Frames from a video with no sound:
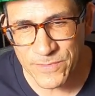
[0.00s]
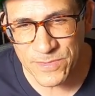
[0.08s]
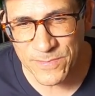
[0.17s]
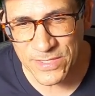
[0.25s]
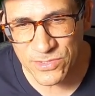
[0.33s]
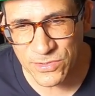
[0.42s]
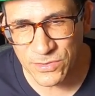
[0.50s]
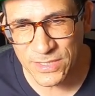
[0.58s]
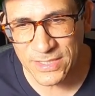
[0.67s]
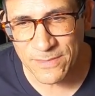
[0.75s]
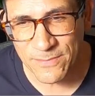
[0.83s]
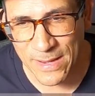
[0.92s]
just make sure you
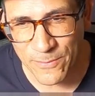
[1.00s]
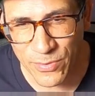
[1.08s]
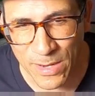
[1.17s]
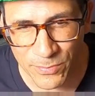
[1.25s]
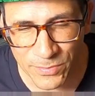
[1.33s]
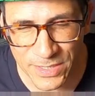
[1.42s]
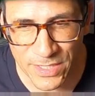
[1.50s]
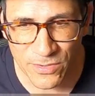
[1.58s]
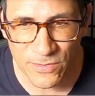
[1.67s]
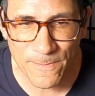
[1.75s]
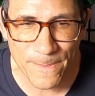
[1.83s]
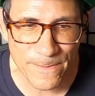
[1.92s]
look at the map properly
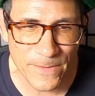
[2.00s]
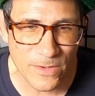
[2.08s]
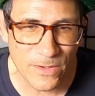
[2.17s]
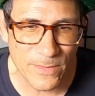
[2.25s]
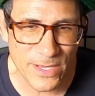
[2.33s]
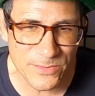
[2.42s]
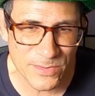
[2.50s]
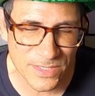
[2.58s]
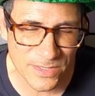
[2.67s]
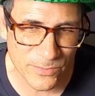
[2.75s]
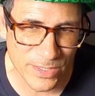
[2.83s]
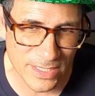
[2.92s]
here um, as
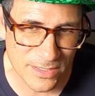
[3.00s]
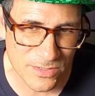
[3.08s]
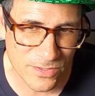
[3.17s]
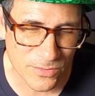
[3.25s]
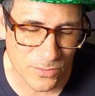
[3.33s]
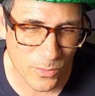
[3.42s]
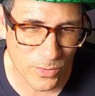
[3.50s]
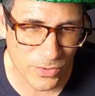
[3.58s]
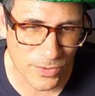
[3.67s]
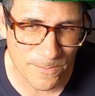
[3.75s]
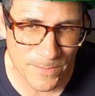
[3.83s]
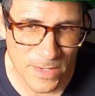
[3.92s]
we, we get to turn the
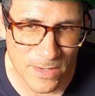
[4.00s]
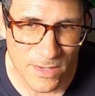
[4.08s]
corner.